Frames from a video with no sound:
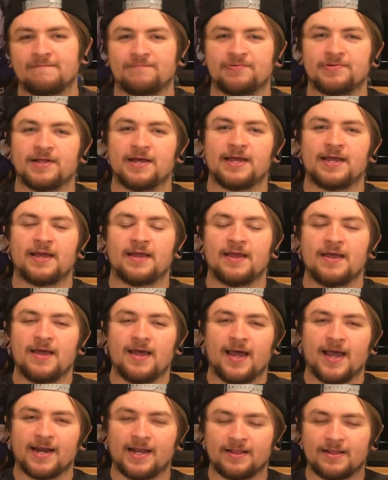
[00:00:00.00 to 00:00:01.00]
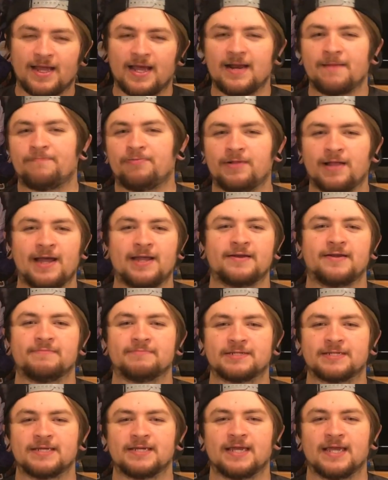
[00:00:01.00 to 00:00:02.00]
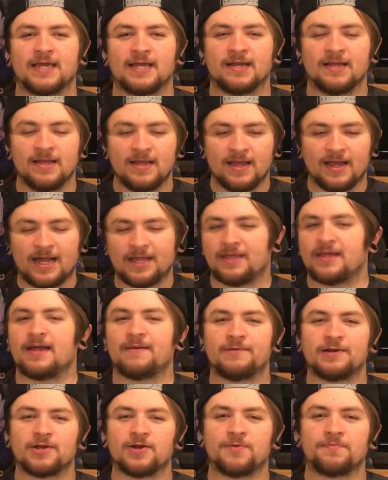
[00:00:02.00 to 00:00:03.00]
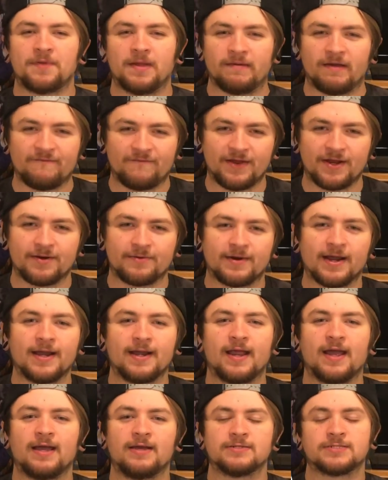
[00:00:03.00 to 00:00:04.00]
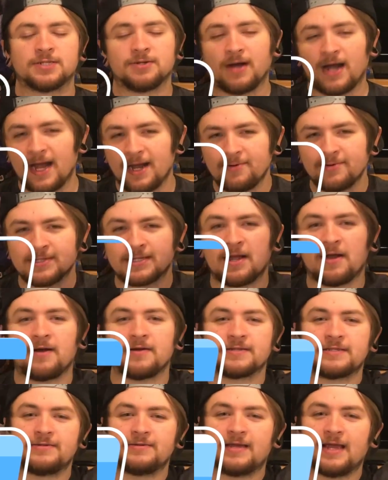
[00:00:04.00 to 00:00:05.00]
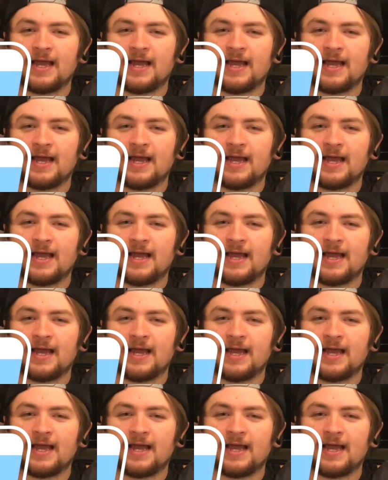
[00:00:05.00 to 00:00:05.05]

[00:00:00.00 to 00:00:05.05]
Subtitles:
and play, and a lot of platinums to get. I think I'm gonna go play my Vita right now, so I will talk to you